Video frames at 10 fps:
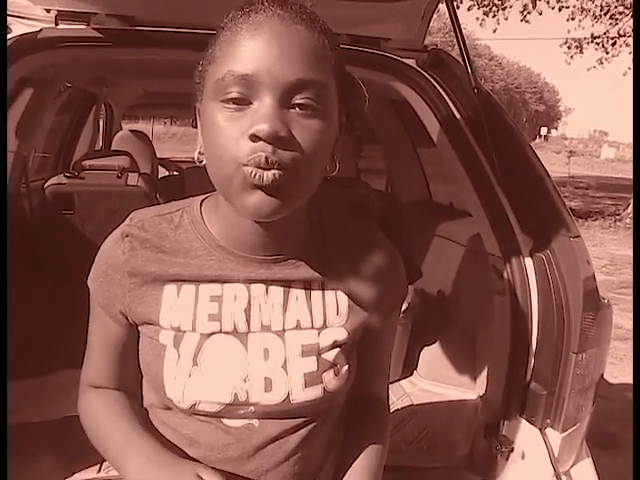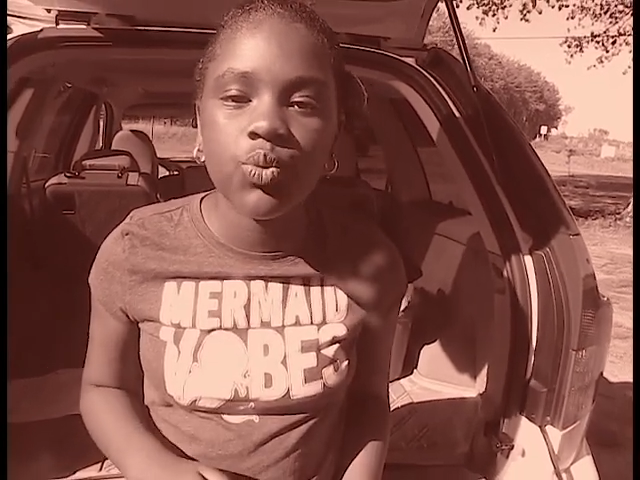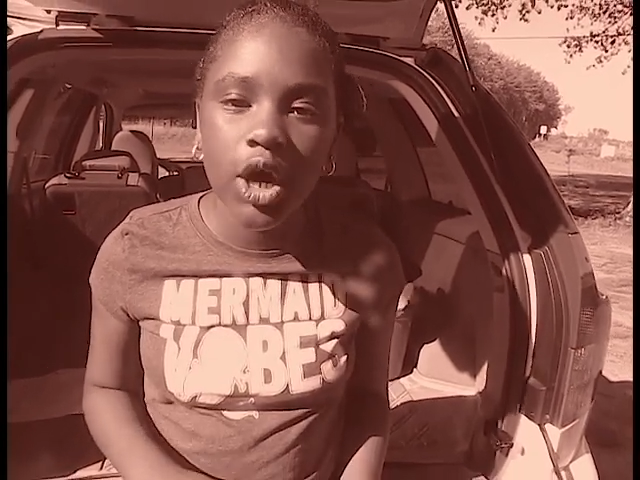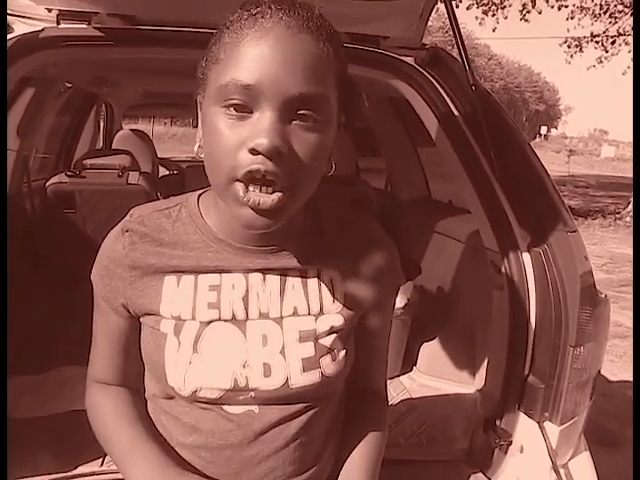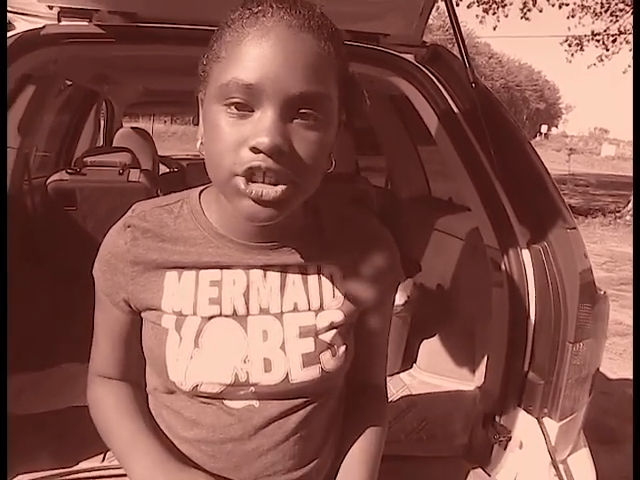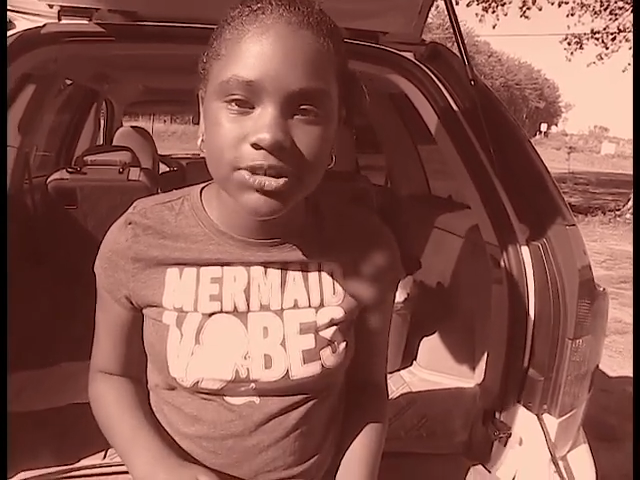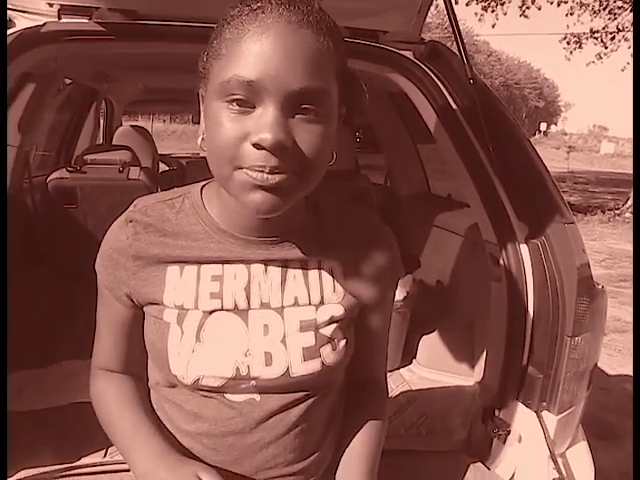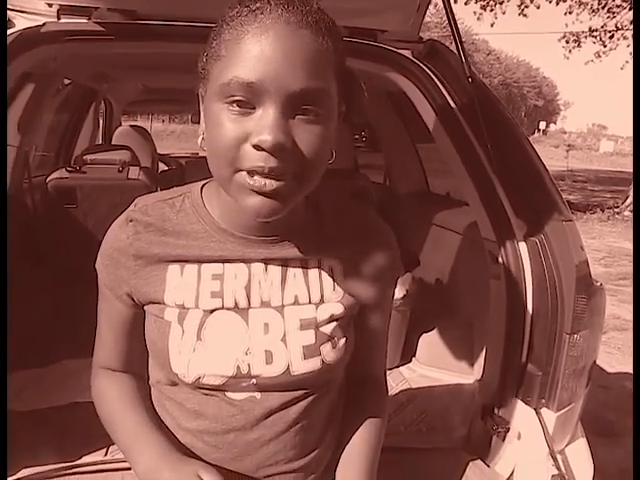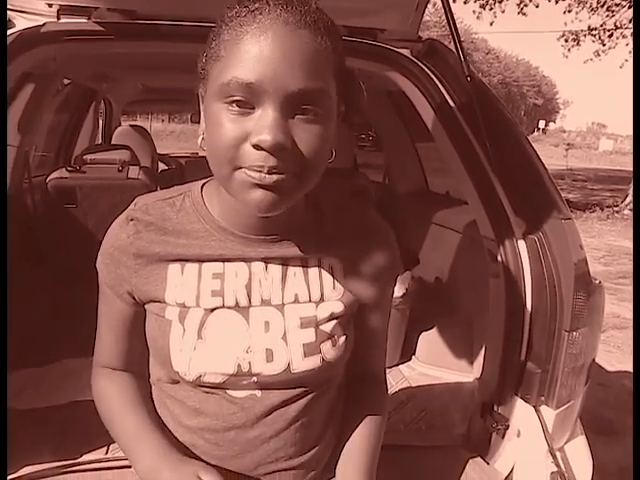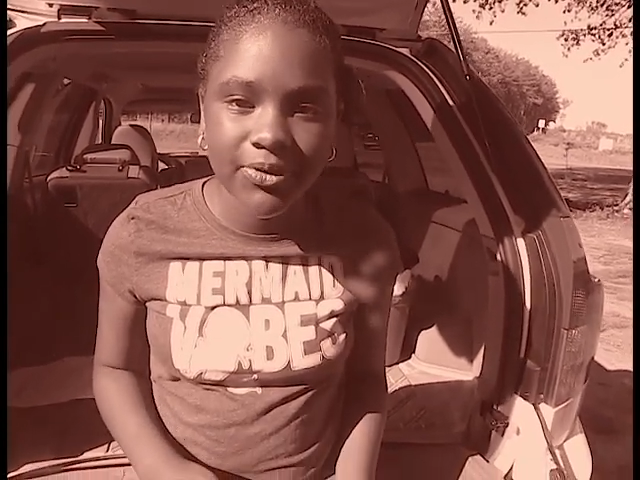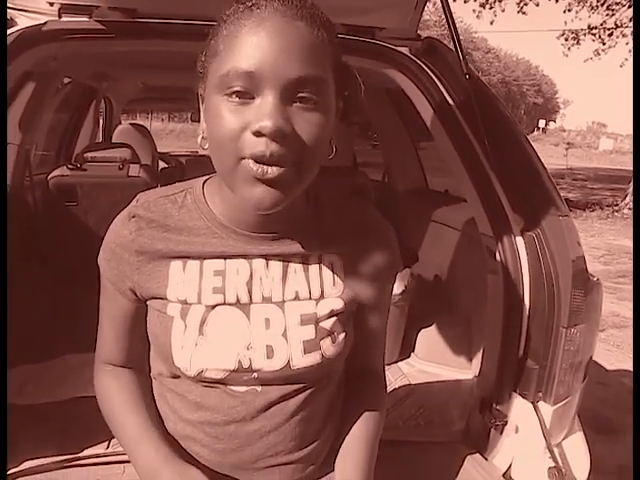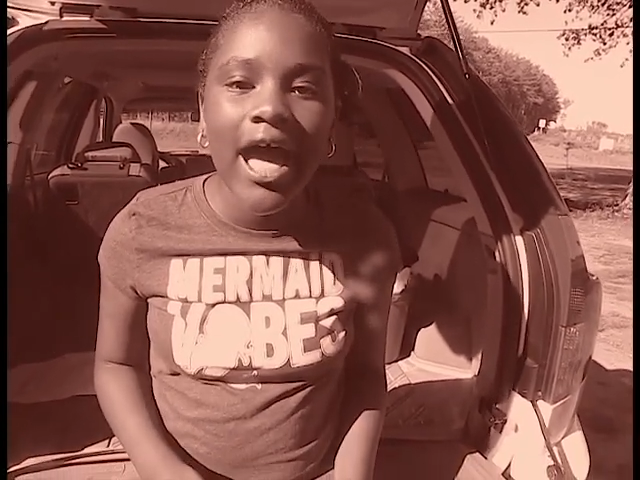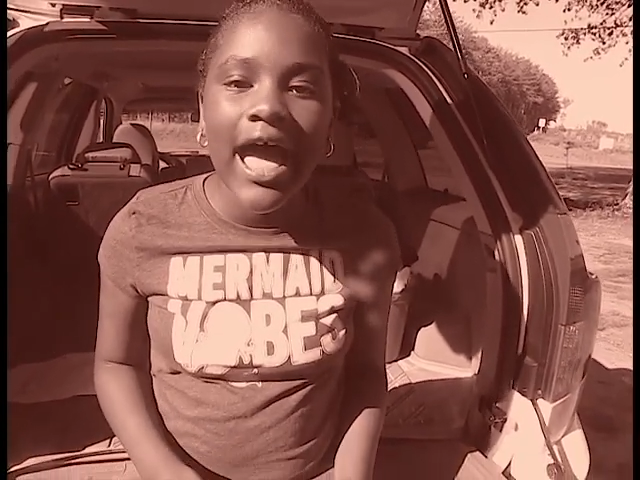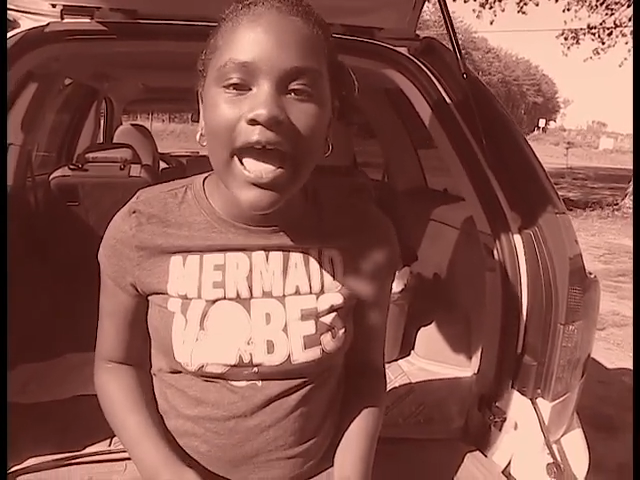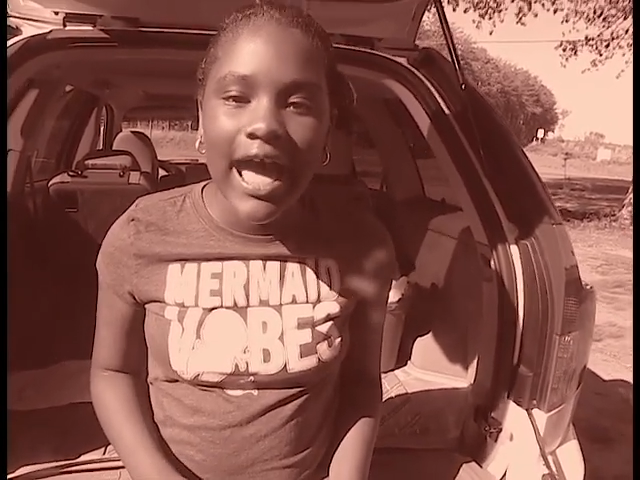100 people
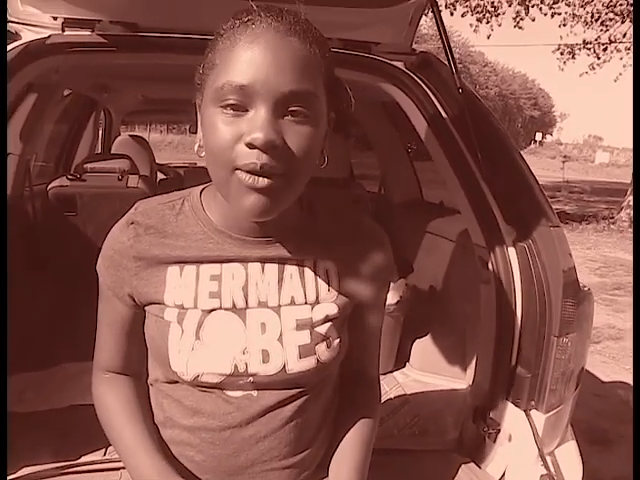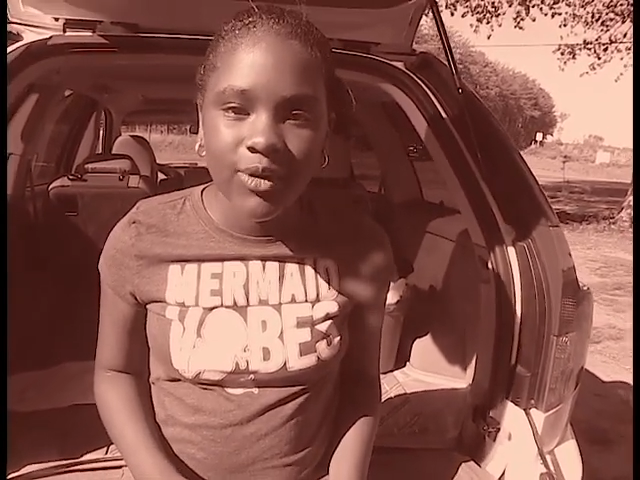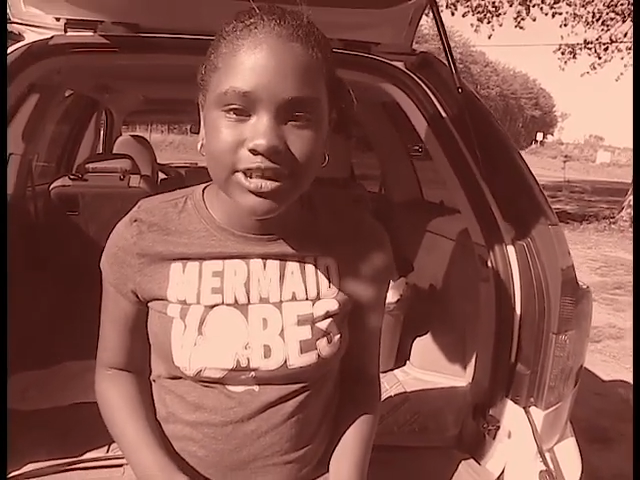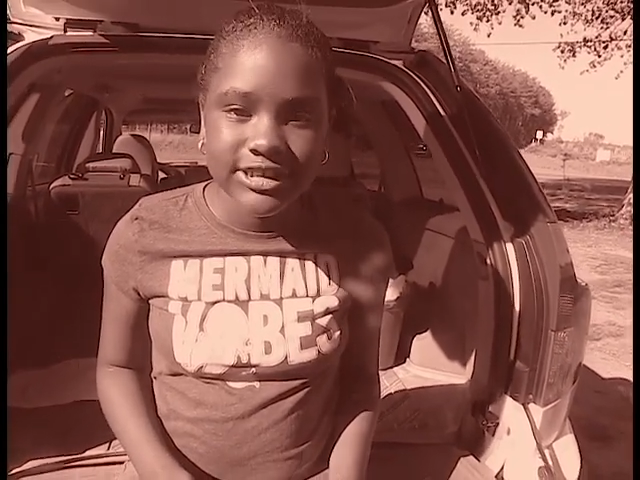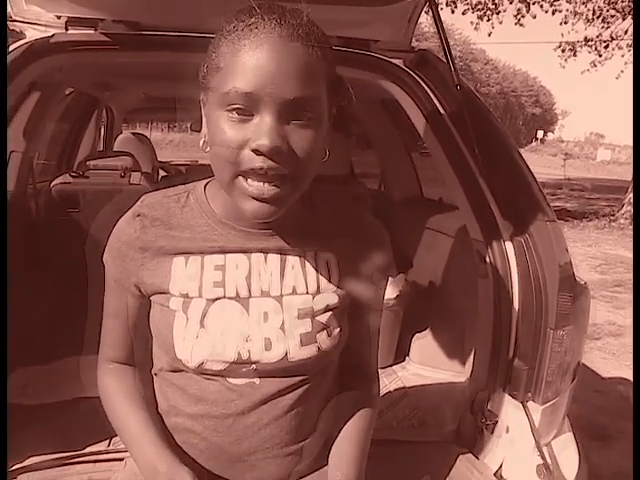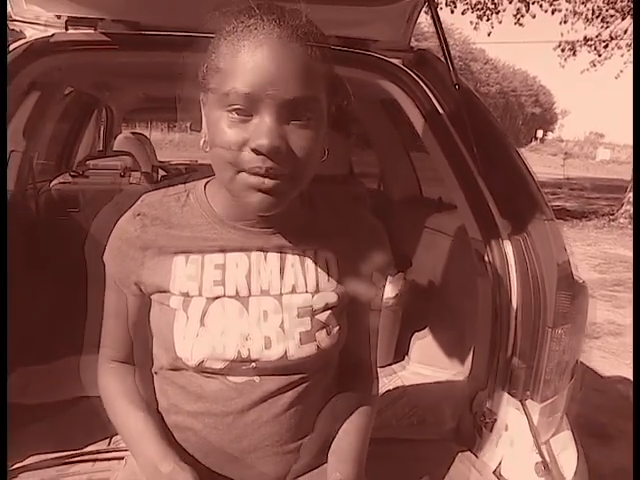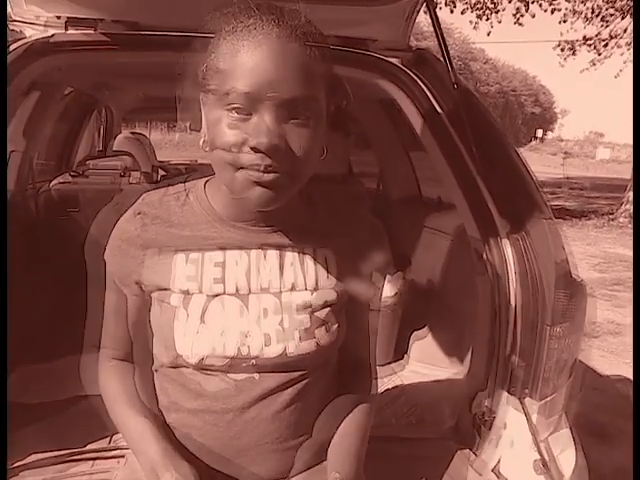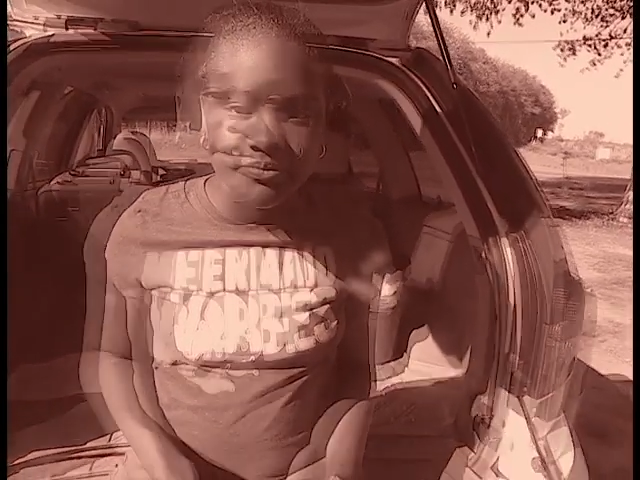at one time.